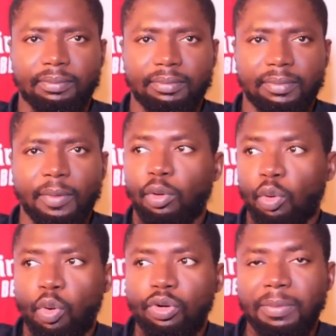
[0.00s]
But
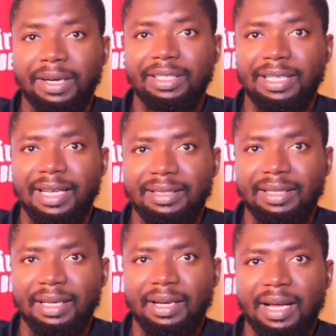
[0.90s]
hold the managers
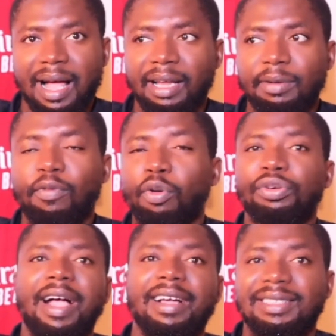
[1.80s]
accountable for
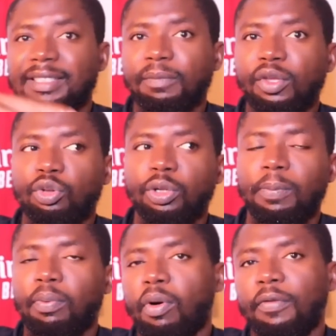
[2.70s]
reacting to the
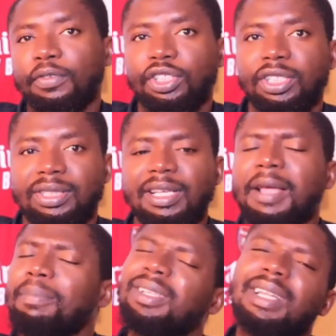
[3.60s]
poor officiating.
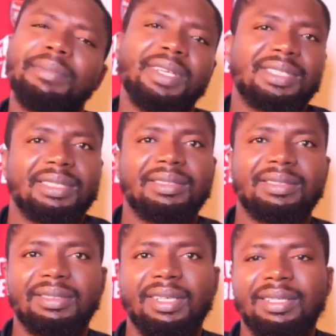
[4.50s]
Make that make sense.
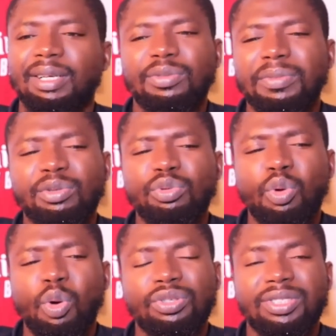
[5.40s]
That doesn't make
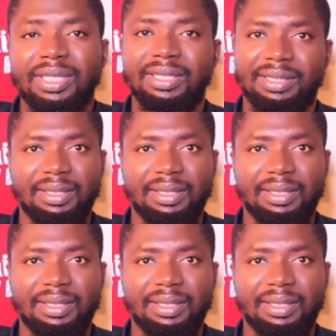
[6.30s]
no sense.